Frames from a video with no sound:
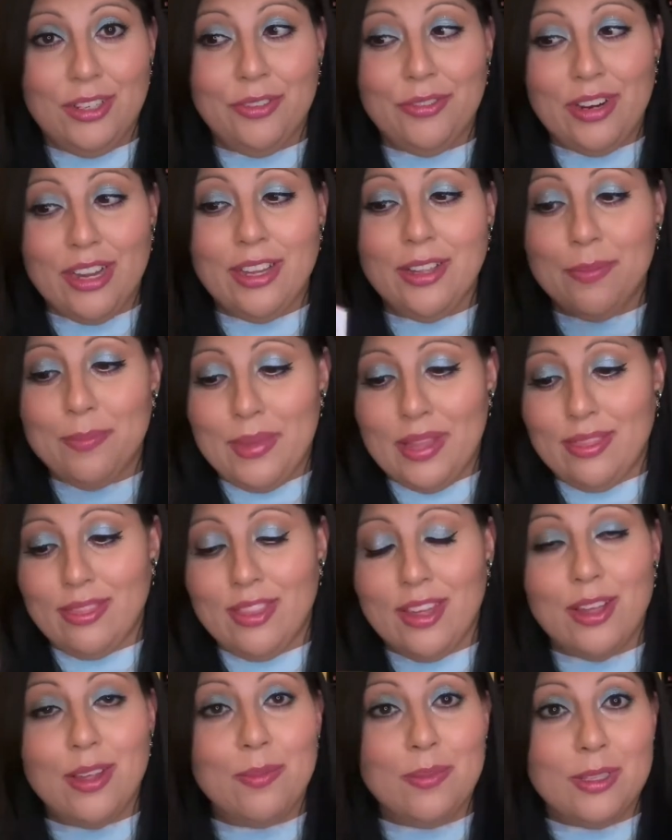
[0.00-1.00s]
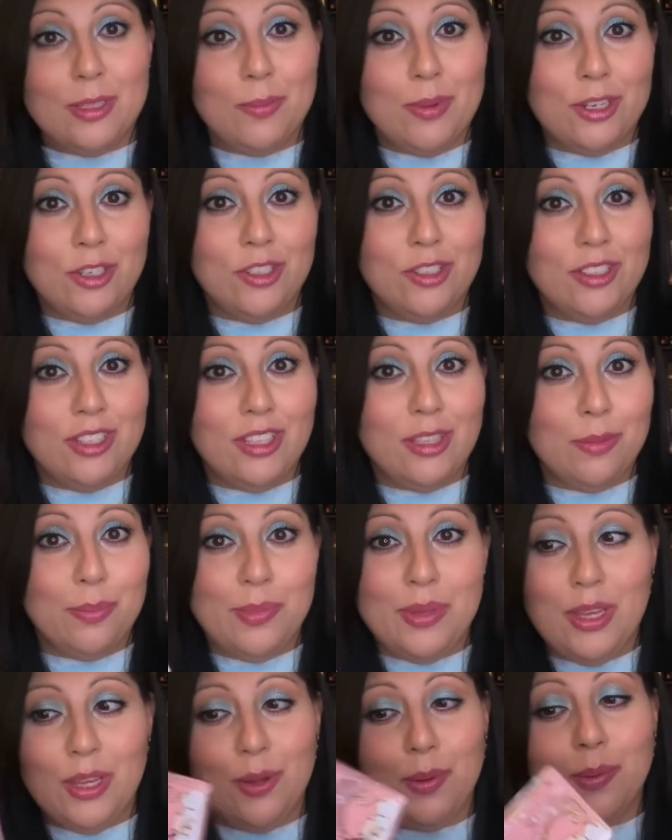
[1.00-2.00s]
recommend them, especially the
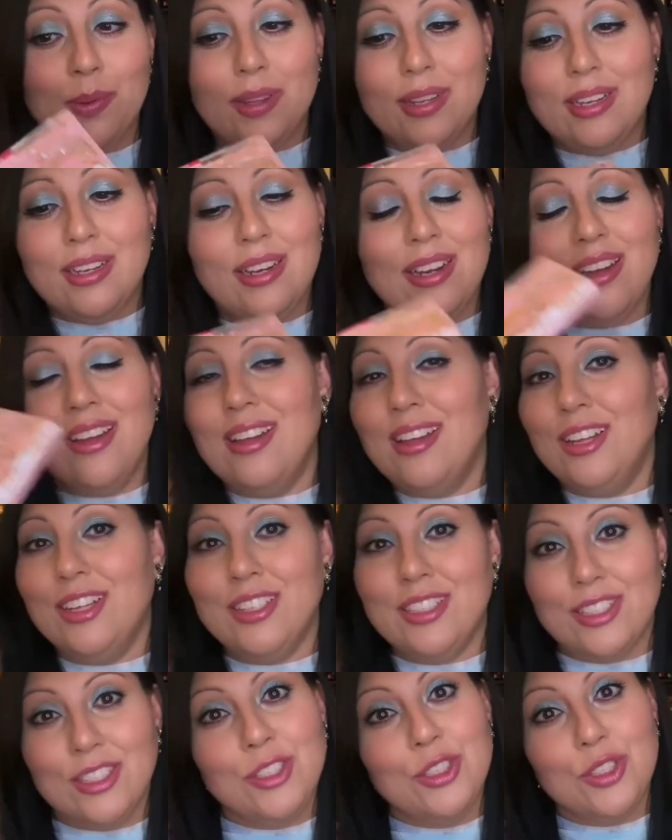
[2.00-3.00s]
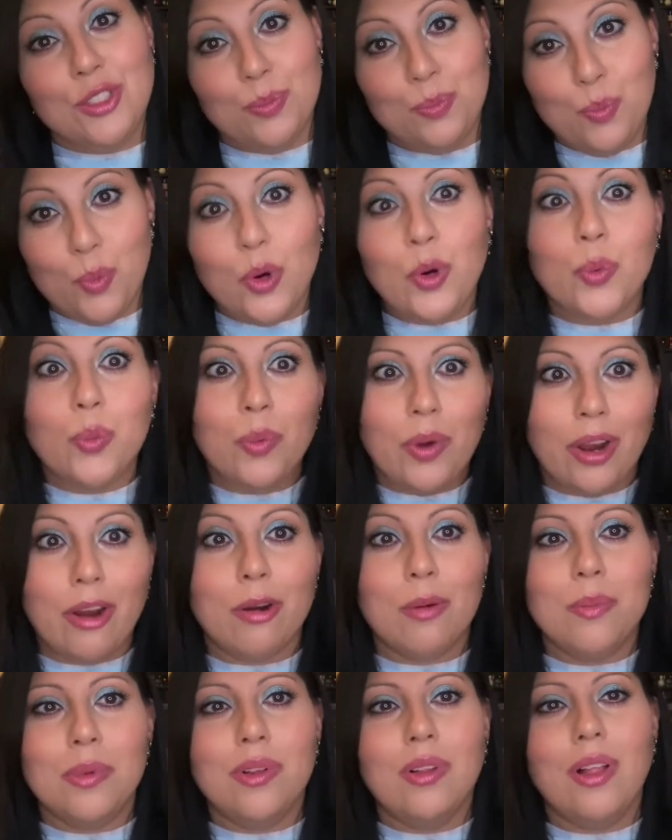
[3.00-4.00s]
pink one, because it's more
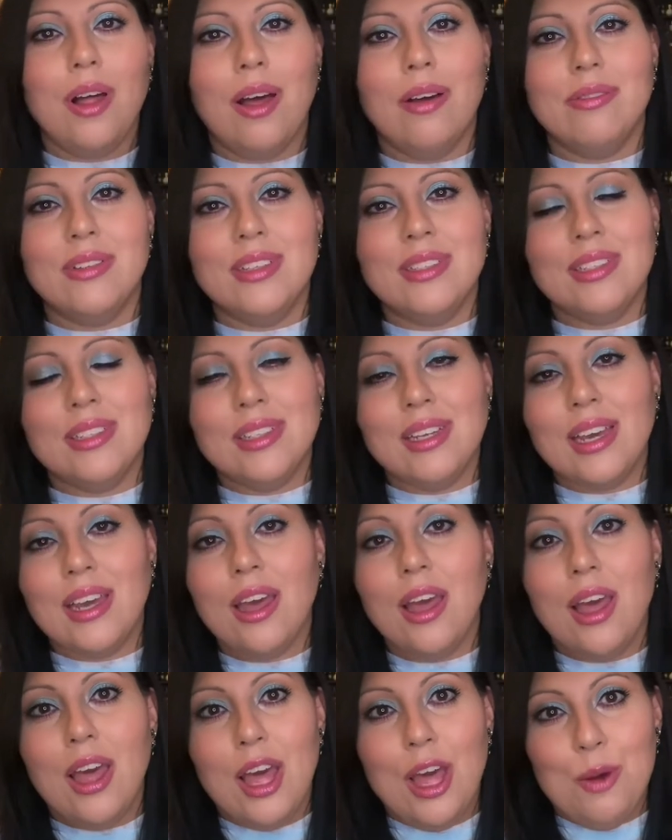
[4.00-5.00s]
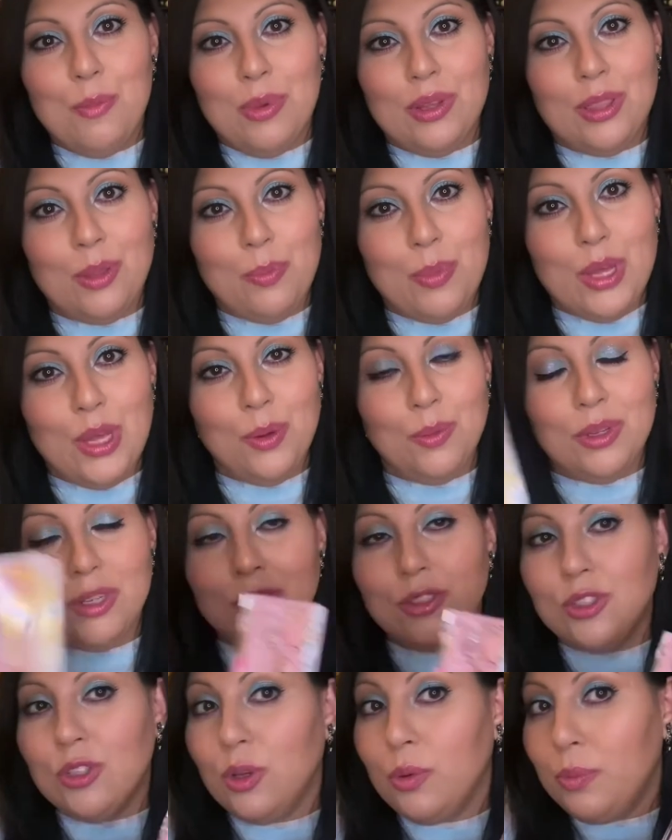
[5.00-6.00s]
wearable, obviously. But the pink one
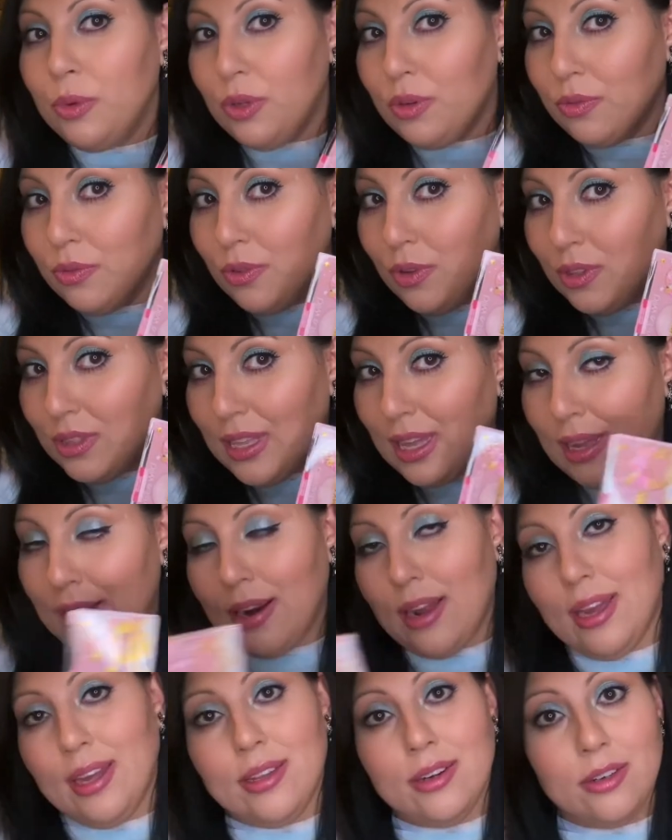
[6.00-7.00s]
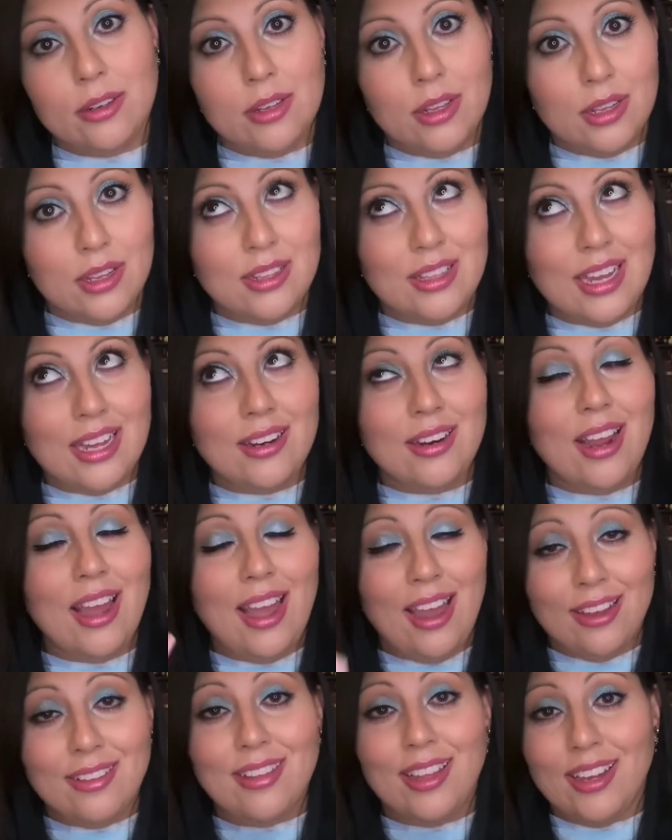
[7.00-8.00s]
is so beautiful. That
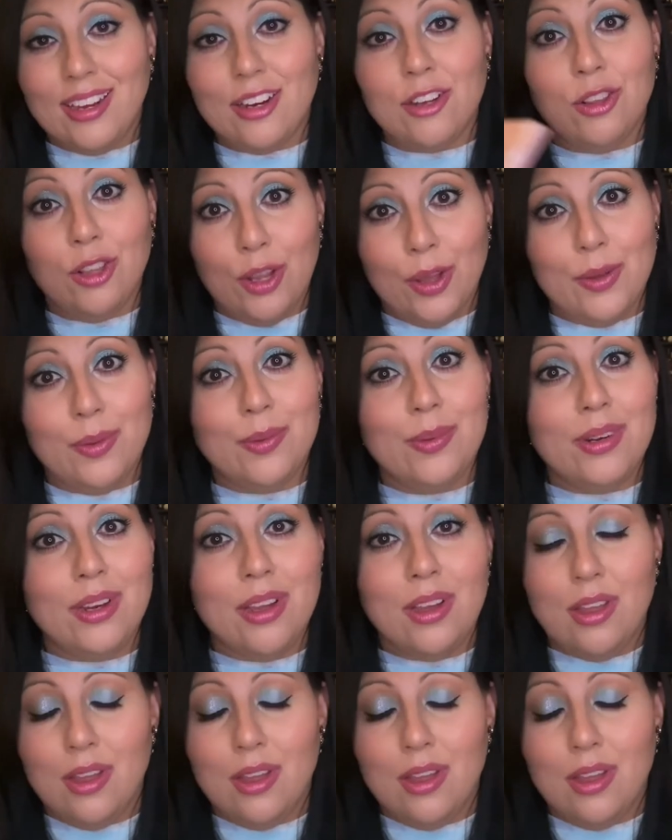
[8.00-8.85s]
highlight alone,